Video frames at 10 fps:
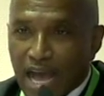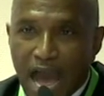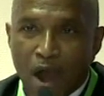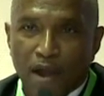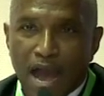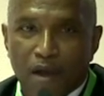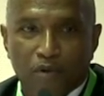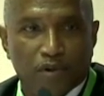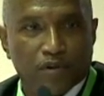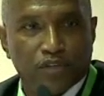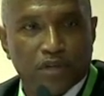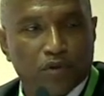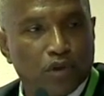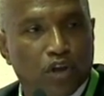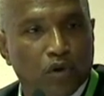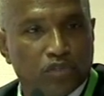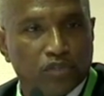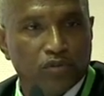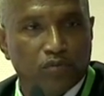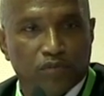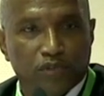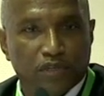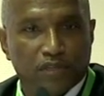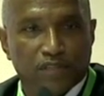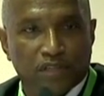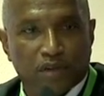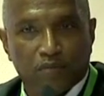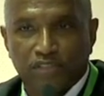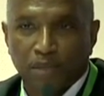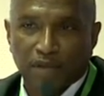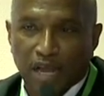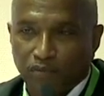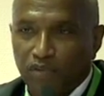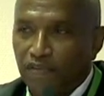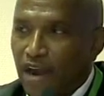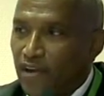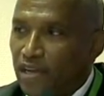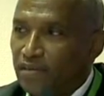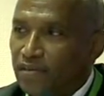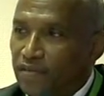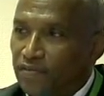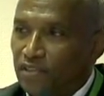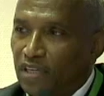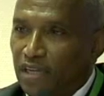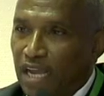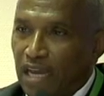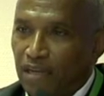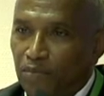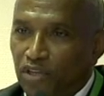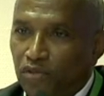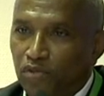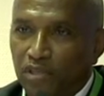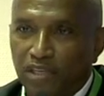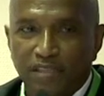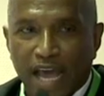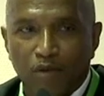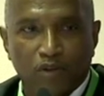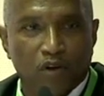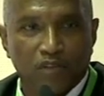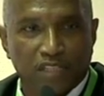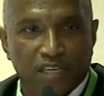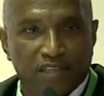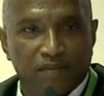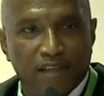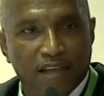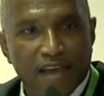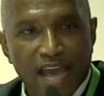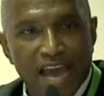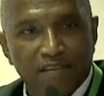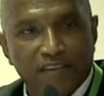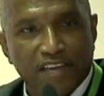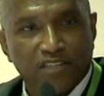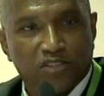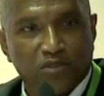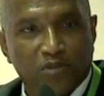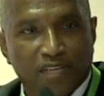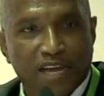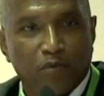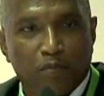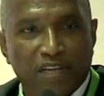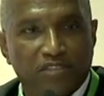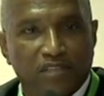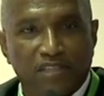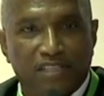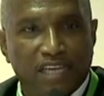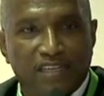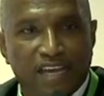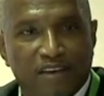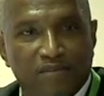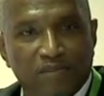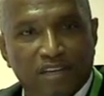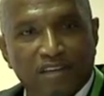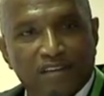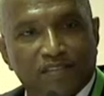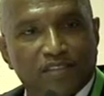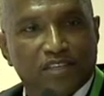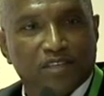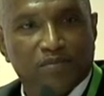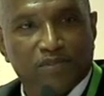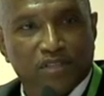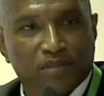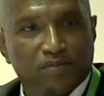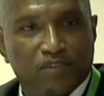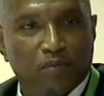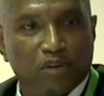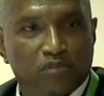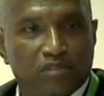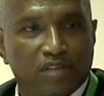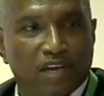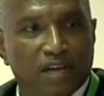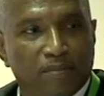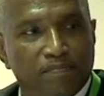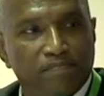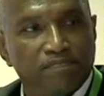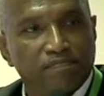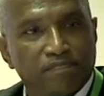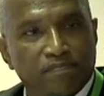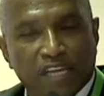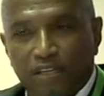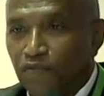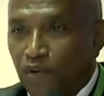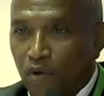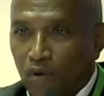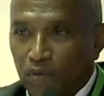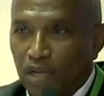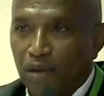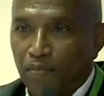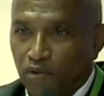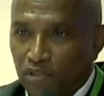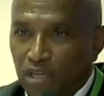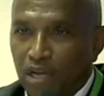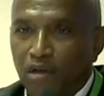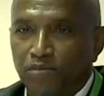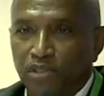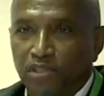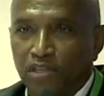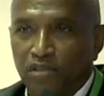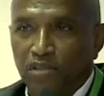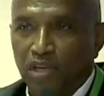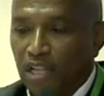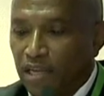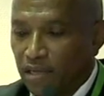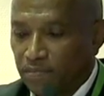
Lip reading: Our go-to, sometimes we vary it if it's indicated, but usually it's Haldol 10 and Ativan 2, and that will basically take down the most difficult person that comes into the clinic.